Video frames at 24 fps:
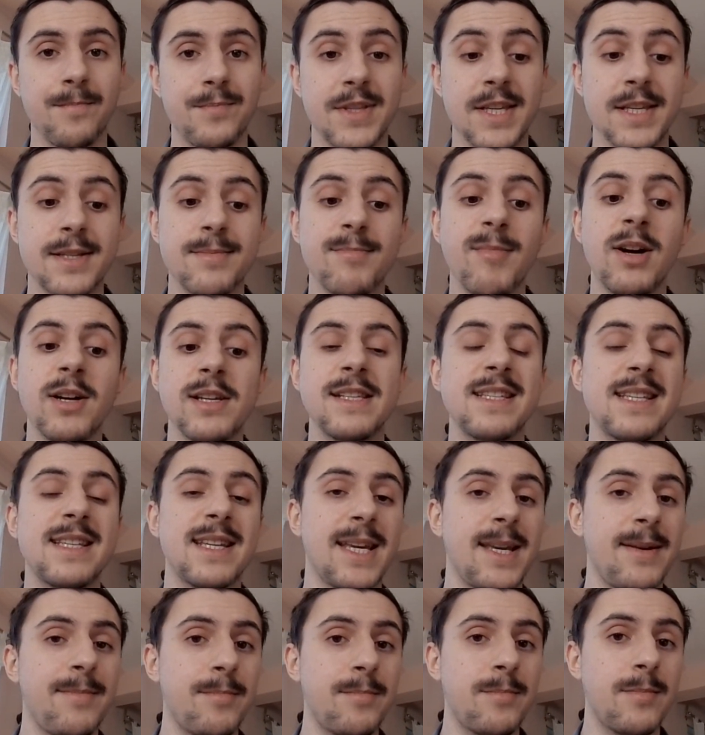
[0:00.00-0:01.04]
this might
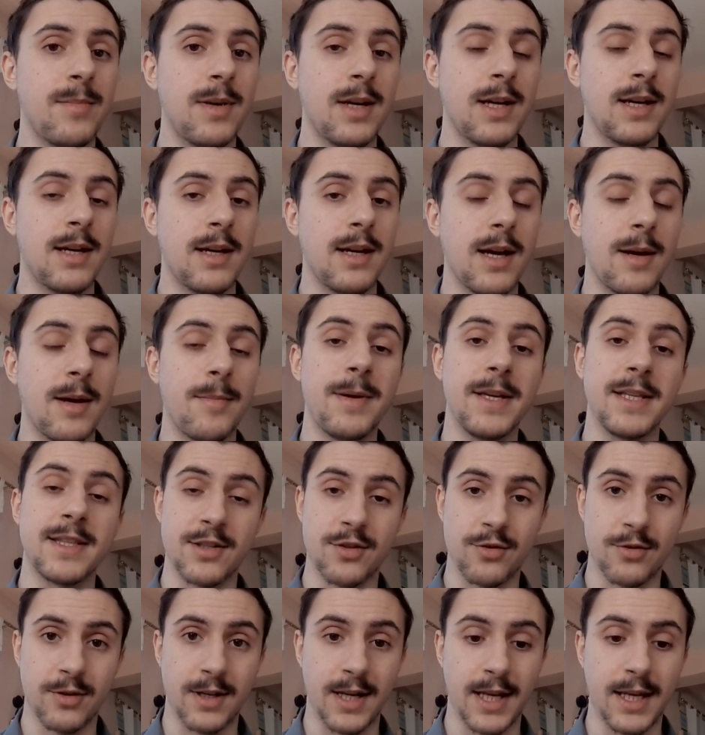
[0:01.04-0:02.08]
seem a bit
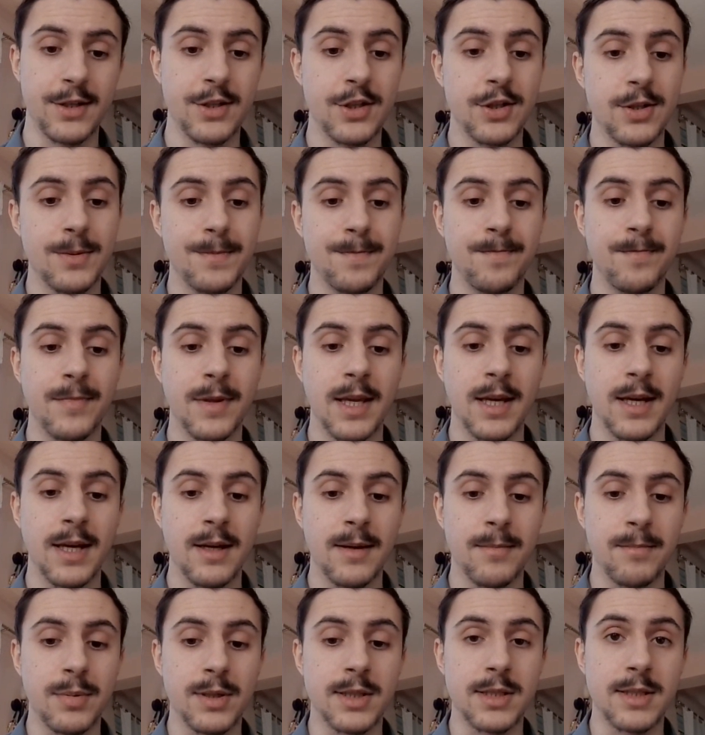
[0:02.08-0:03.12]
strange,
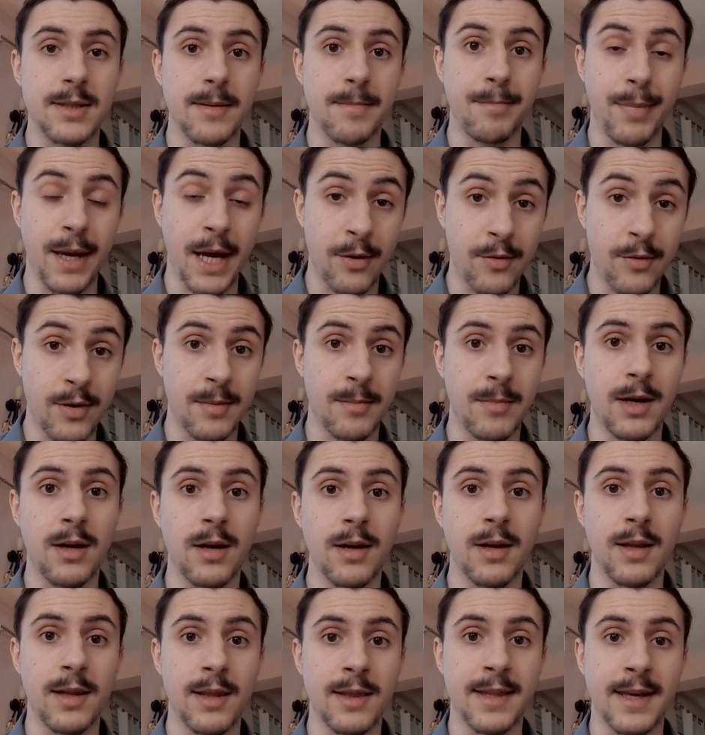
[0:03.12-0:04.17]
but bear in
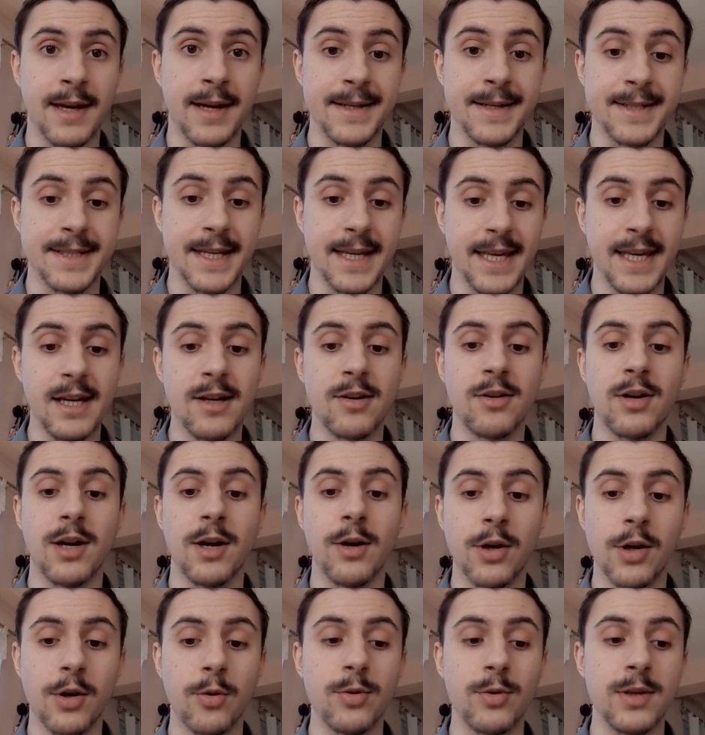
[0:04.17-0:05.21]
mind that here
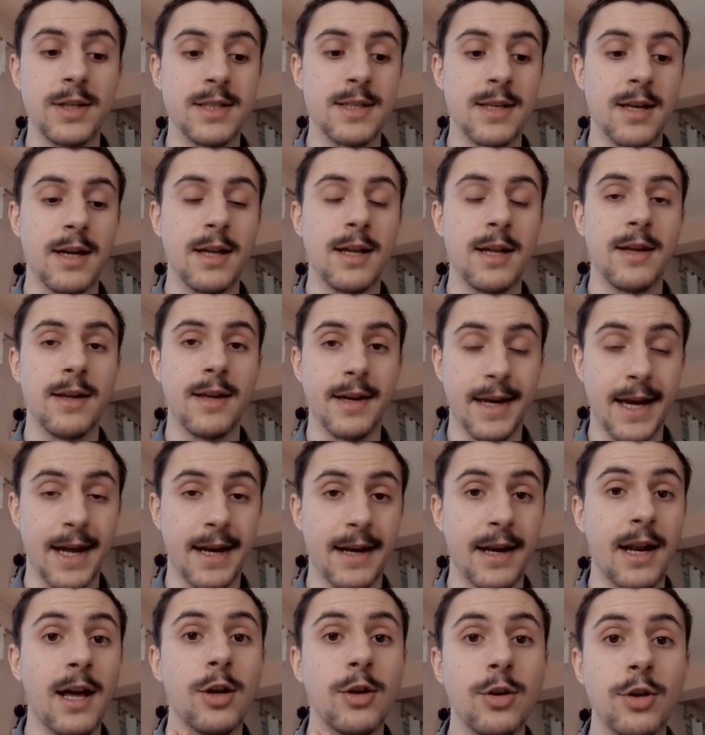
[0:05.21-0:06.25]
our goal is,
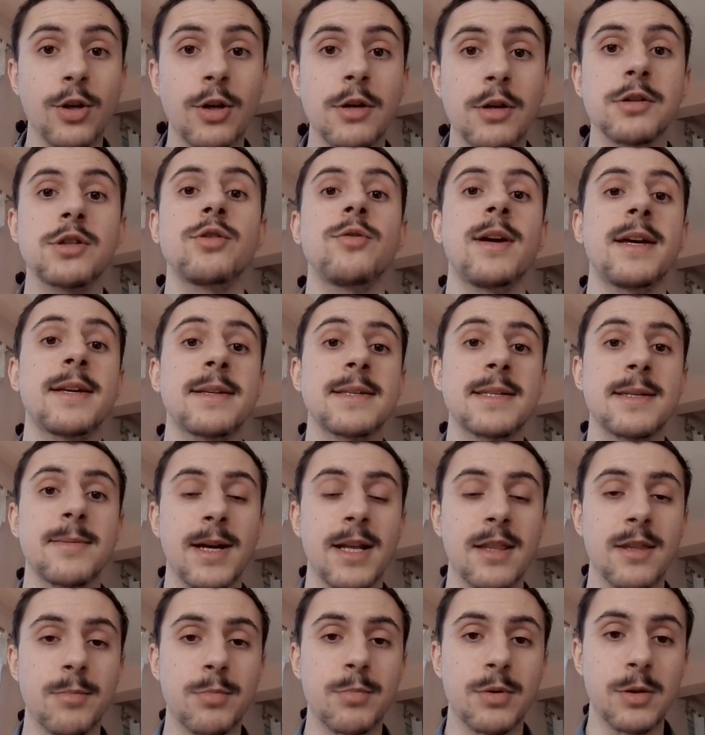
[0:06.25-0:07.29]
again, not to
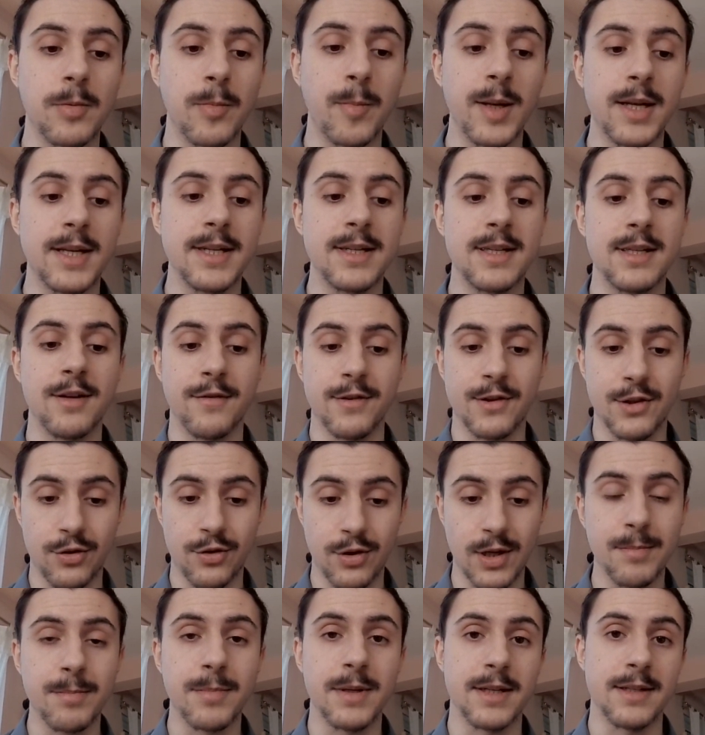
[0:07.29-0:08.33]
estimate the probability of
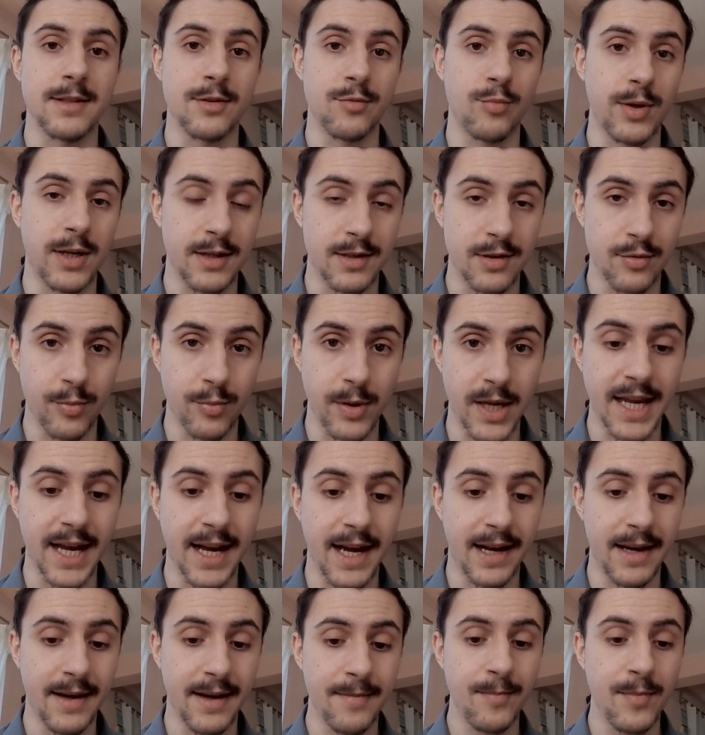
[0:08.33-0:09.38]
treatment as well as we
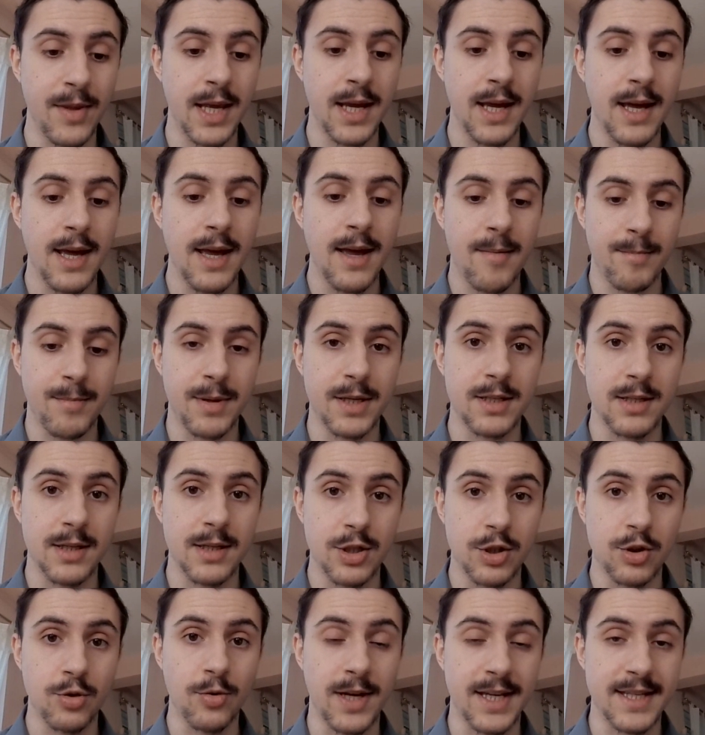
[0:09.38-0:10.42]
can, but
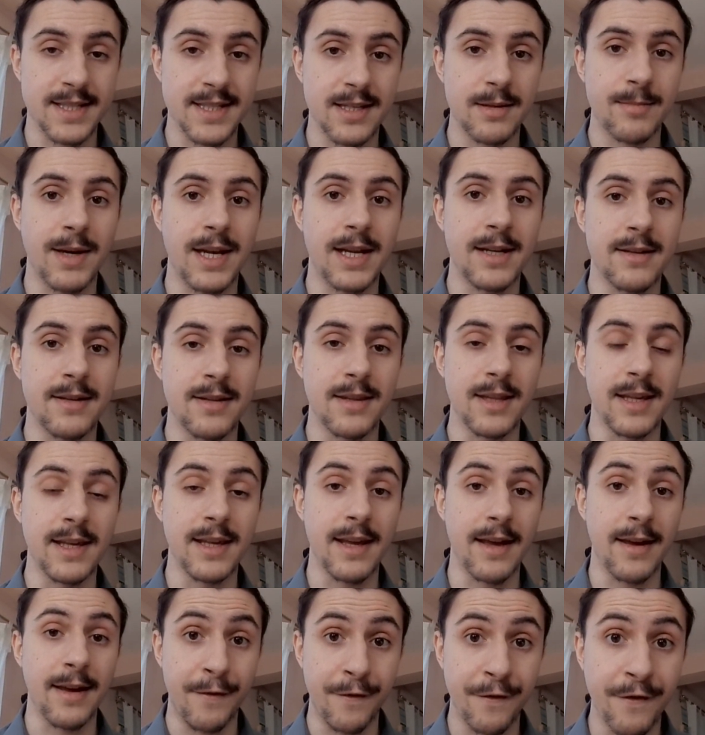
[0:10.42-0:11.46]
to estimate
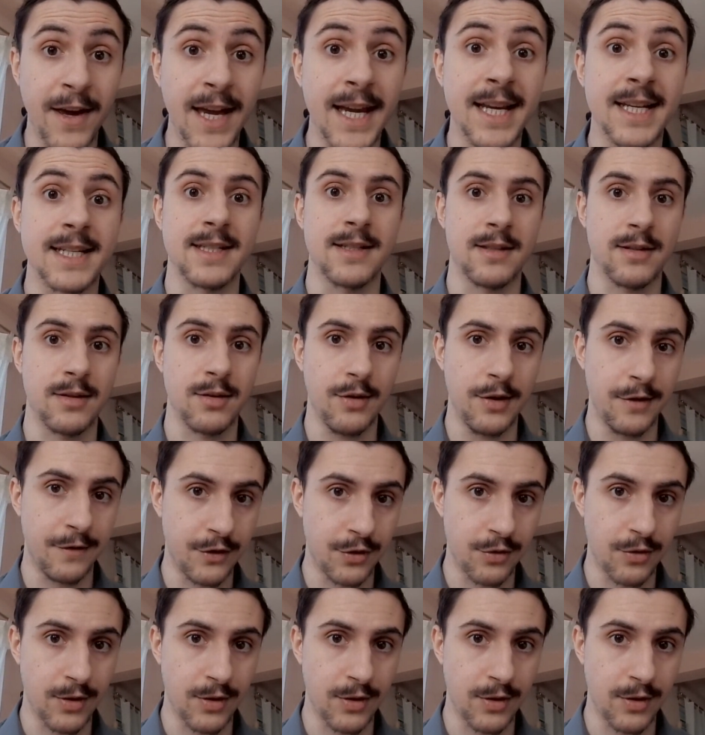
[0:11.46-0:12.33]
the effect of